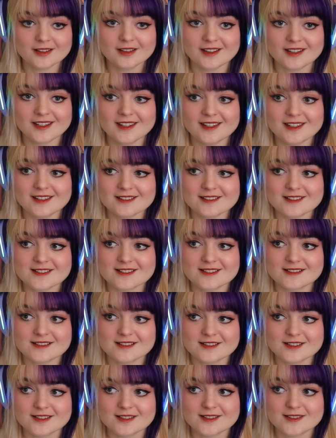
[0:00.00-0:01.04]
He is
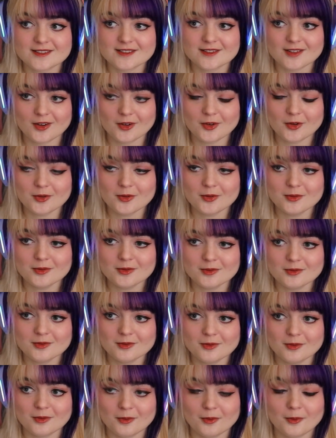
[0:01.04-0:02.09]
so
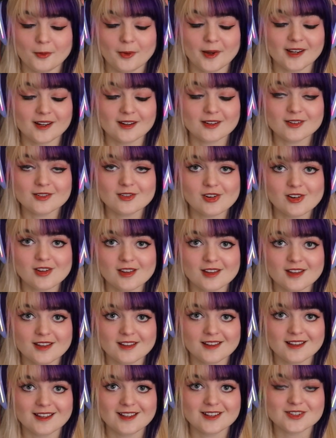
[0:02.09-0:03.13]
weird.
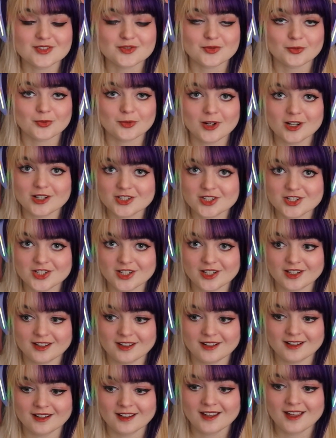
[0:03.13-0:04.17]
He's
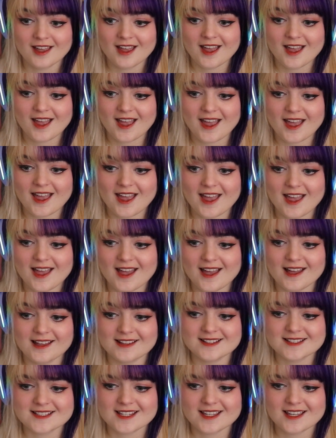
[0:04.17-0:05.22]
Russian,
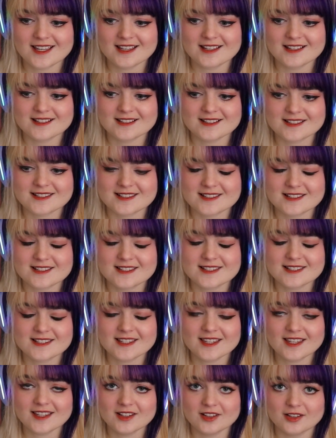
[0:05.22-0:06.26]
and his
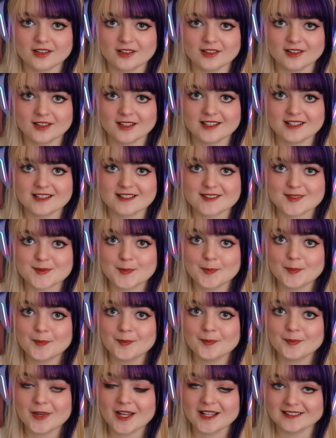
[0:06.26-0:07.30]
skill is
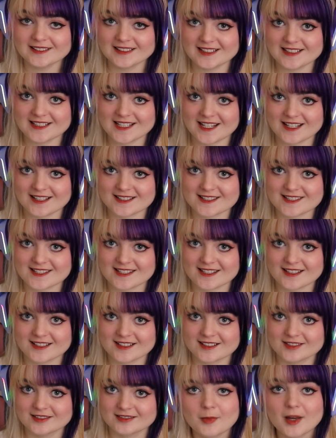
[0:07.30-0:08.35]
belly
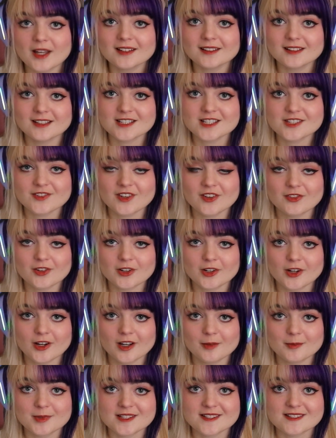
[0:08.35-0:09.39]
dancing. My least favorite
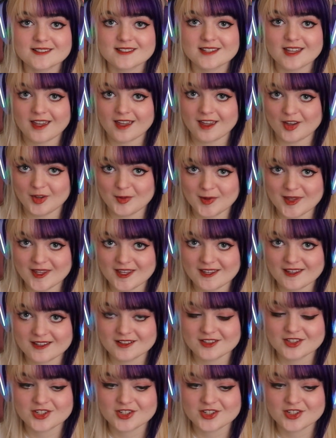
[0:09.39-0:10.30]
crub is Tammy.